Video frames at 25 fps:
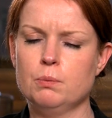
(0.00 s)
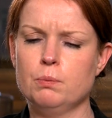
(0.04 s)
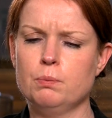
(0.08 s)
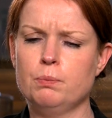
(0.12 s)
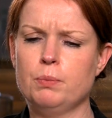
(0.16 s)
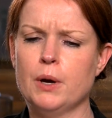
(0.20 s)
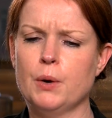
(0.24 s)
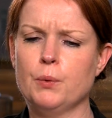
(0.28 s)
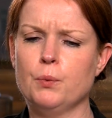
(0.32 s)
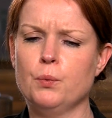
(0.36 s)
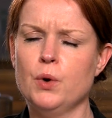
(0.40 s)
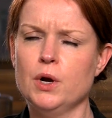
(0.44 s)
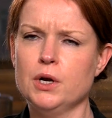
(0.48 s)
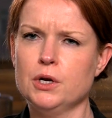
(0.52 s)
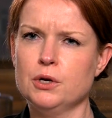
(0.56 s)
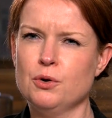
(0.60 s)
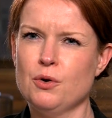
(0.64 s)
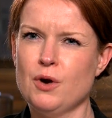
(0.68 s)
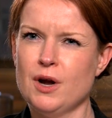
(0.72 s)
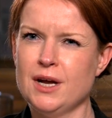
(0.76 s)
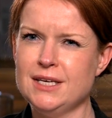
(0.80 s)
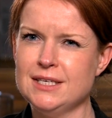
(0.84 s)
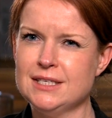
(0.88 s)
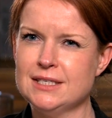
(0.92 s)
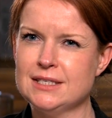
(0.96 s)
But what
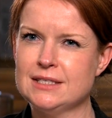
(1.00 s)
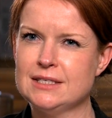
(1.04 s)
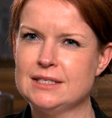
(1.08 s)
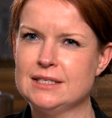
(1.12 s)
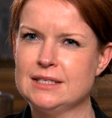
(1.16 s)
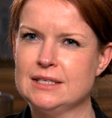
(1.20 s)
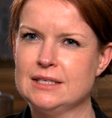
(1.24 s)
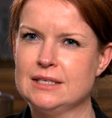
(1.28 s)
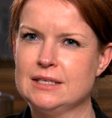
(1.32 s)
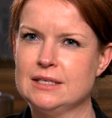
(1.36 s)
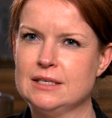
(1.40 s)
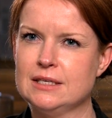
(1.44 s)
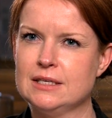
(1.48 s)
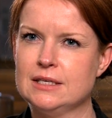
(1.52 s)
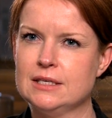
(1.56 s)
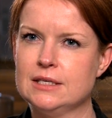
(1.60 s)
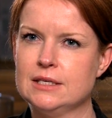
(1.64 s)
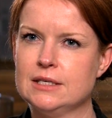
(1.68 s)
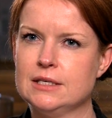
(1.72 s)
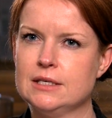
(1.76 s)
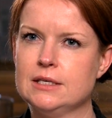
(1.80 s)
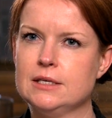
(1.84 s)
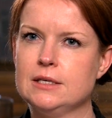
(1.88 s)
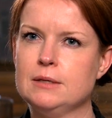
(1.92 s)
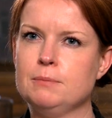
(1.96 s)
Christ
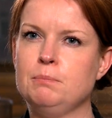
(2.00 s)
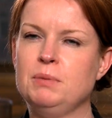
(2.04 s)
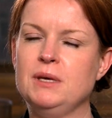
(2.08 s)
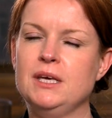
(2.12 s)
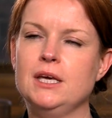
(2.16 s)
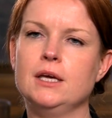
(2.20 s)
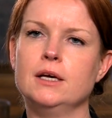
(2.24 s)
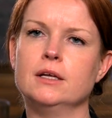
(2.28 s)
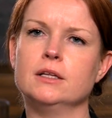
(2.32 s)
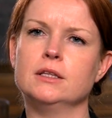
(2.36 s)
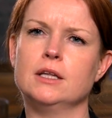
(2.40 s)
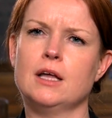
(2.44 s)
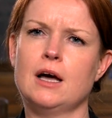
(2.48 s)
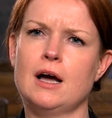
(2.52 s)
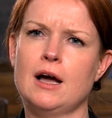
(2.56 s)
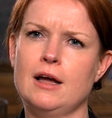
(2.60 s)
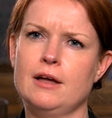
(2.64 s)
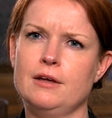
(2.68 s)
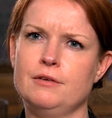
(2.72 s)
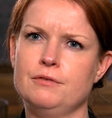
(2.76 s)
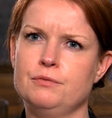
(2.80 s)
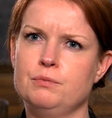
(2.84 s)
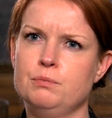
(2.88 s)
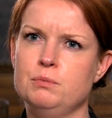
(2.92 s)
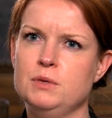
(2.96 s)
being
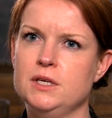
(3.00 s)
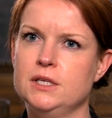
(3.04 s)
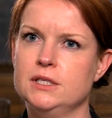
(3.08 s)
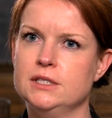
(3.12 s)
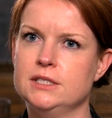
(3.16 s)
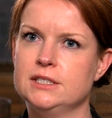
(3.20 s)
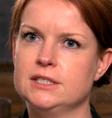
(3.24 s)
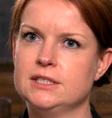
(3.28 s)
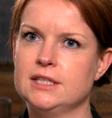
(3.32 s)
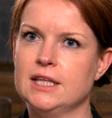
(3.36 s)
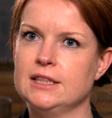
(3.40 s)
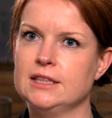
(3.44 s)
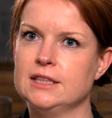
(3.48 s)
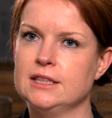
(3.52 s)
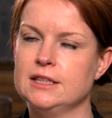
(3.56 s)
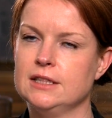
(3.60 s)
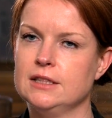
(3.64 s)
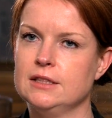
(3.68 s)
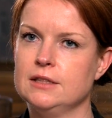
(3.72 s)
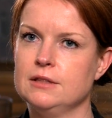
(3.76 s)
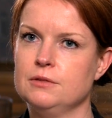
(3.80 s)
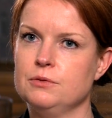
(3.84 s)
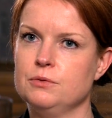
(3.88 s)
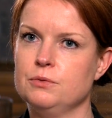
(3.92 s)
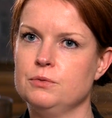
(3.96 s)
alive means that
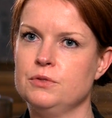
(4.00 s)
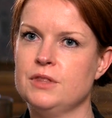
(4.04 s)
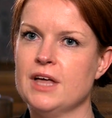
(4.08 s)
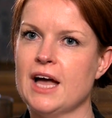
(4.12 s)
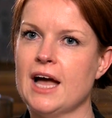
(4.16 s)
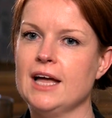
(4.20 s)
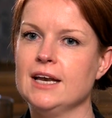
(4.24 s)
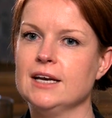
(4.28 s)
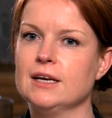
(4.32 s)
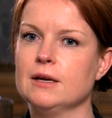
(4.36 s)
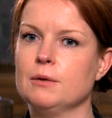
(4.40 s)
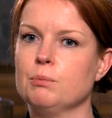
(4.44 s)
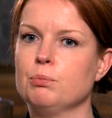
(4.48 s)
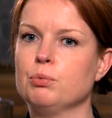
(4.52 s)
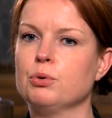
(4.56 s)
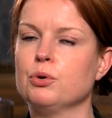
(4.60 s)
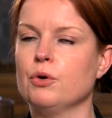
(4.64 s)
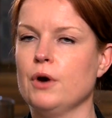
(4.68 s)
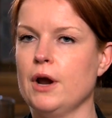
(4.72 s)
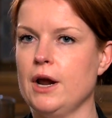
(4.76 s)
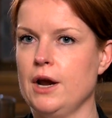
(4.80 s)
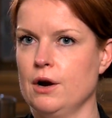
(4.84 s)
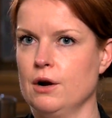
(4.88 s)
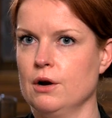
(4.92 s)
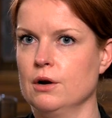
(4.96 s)
that
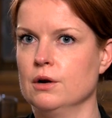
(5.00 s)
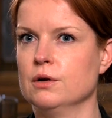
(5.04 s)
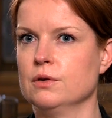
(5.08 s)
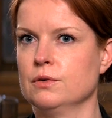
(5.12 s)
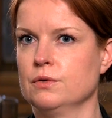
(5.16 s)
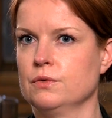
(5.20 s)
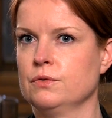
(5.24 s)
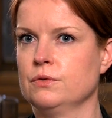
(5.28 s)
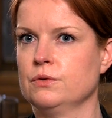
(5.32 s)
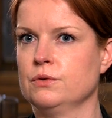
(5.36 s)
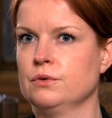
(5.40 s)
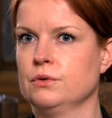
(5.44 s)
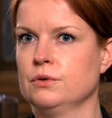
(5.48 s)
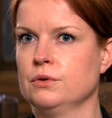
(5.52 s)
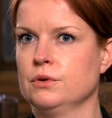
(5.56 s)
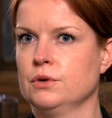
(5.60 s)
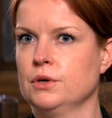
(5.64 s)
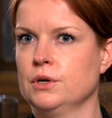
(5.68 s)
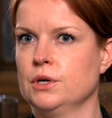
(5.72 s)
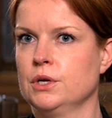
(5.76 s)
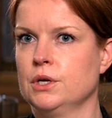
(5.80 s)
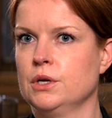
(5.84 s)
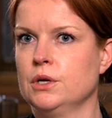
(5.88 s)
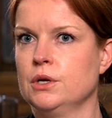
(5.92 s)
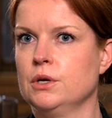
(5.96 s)
prayer
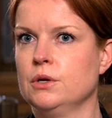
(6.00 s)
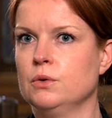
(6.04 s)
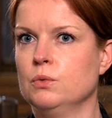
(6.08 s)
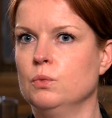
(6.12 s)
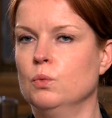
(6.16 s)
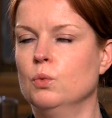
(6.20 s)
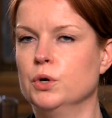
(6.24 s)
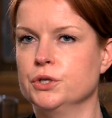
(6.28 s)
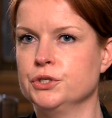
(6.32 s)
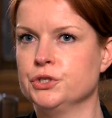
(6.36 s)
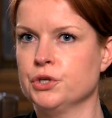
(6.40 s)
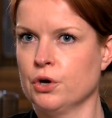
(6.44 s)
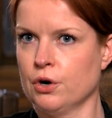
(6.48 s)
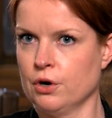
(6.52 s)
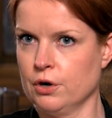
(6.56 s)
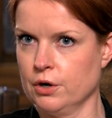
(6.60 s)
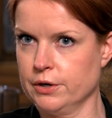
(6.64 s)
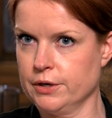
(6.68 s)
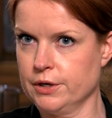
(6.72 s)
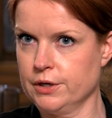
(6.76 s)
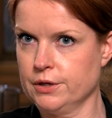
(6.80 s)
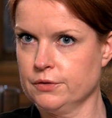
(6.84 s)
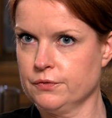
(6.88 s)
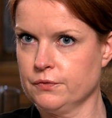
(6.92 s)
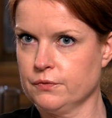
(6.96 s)
was
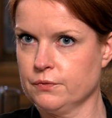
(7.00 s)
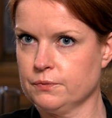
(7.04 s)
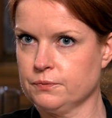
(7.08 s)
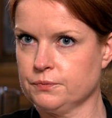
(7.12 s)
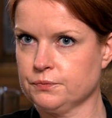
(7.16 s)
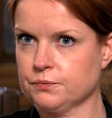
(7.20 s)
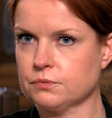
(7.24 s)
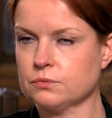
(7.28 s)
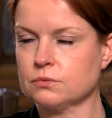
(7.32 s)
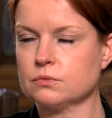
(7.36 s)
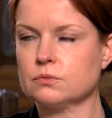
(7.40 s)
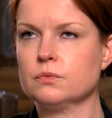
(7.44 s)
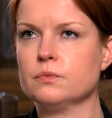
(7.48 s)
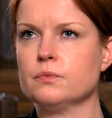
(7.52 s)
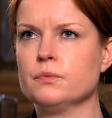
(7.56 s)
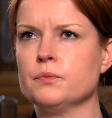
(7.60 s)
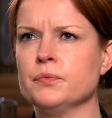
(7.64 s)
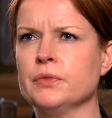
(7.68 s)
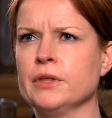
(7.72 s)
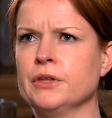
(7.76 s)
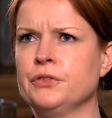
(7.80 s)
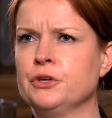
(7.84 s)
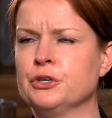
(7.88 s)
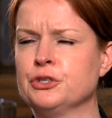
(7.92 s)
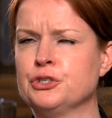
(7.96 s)
heard.
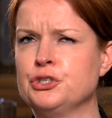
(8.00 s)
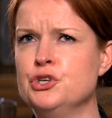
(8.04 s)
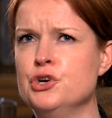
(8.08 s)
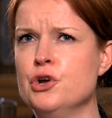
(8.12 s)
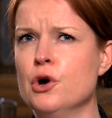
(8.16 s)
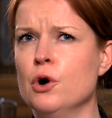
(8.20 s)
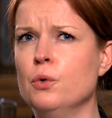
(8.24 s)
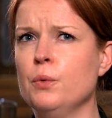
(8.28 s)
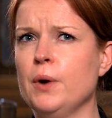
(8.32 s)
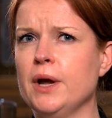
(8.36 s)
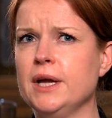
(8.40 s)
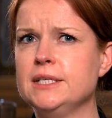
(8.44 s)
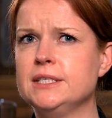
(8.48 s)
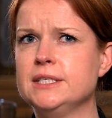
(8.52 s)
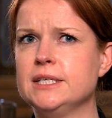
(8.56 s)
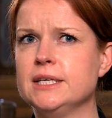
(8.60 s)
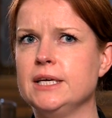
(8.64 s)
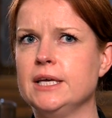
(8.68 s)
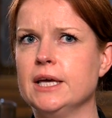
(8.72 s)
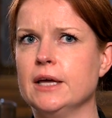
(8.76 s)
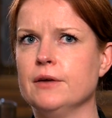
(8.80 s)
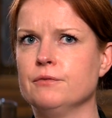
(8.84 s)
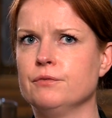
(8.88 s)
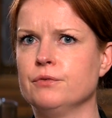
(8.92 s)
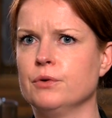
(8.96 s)
There's no way to
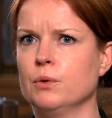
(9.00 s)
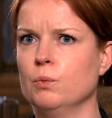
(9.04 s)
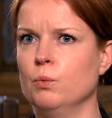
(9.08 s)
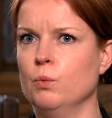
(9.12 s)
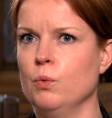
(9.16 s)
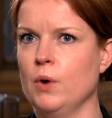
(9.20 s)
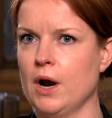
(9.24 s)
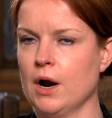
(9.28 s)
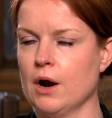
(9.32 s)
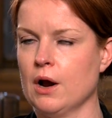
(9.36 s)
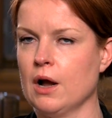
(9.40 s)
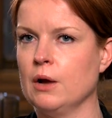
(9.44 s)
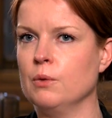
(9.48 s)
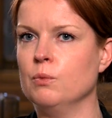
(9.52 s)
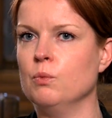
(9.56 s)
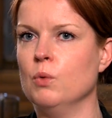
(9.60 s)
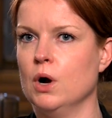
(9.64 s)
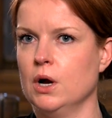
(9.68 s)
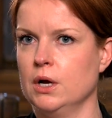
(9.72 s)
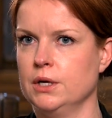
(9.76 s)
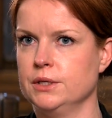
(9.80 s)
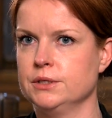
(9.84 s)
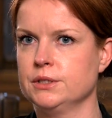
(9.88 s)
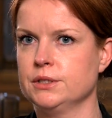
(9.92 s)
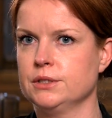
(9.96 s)
get from where I
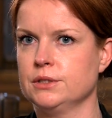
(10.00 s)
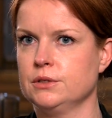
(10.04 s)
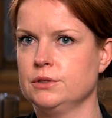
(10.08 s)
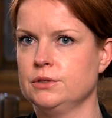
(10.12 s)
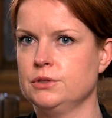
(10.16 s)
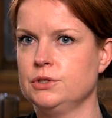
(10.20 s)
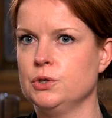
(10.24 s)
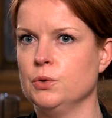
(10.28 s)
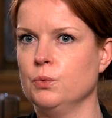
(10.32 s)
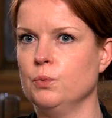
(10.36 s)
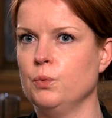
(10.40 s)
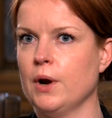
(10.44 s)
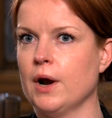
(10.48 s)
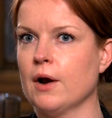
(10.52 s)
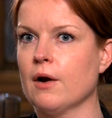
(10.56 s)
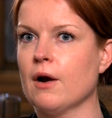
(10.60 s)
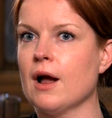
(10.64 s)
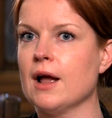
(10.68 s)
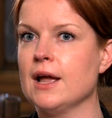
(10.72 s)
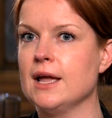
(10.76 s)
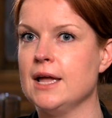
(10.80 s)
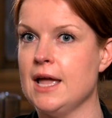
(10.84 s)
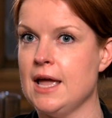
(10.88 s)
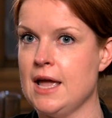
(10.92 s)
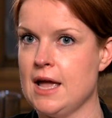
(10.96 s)
was to where
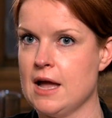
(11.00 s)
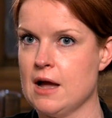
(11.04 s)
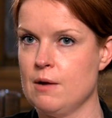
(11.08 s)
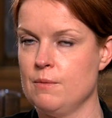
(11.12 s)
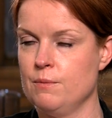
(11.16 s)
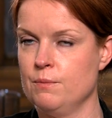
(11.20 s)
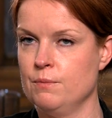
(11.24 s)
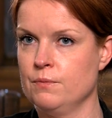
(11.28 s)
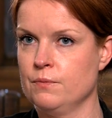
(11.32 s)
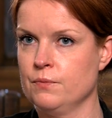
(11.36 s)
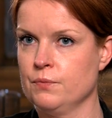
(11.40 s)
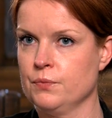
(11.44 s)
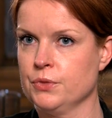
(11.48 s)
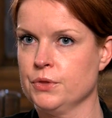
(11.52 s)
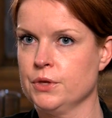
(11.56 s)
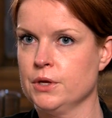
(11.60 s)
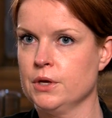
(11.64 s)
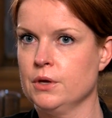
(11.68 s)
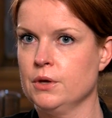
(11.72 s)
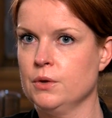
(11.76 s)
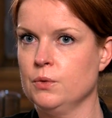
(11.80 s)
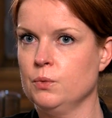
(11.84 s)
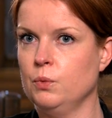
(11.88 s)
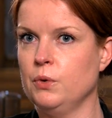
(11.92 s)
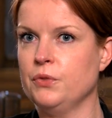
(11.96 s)
I
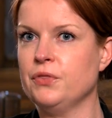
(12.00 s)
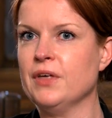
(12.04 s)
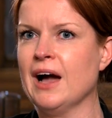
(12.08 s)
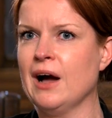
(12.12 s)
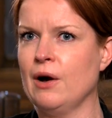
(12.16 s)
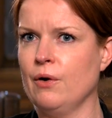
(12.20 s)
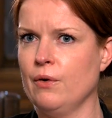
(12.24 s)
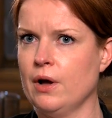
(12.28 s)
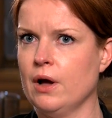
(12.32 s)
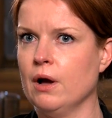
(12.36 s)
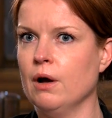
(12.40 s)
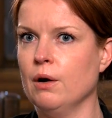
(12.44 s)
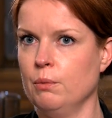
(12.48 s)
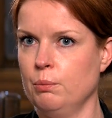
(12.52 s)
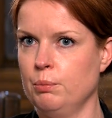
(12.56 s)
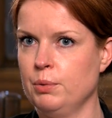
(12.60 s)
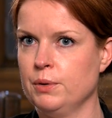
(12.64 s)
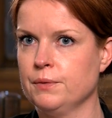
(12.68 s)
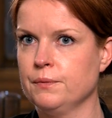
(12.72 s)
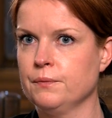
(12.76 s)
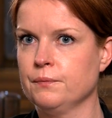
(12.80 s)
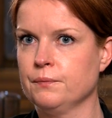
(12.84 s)
am without help.